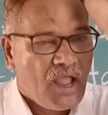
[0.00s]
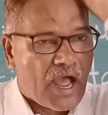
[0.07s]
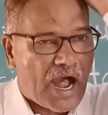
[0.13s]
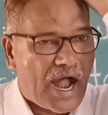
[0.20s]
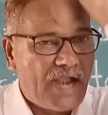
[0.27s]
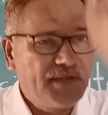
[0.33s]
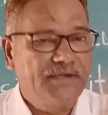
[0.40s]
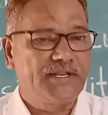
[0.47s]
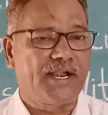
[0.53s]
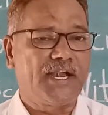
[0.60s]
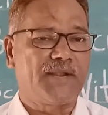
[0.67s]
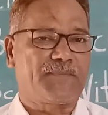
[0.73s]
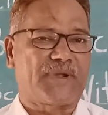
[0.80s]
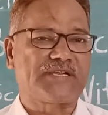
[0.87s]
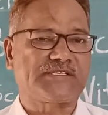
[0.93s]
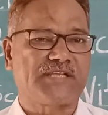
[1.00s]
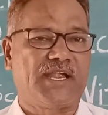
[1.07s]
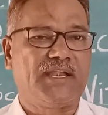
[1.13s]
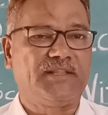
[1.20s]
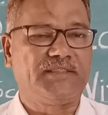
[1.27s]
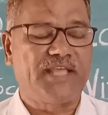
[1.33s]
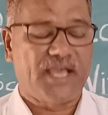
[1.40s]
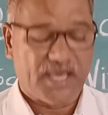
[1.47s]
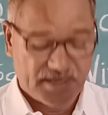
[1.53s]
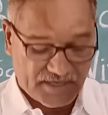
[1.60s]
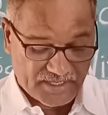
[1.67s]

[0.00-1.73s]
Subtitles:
100% there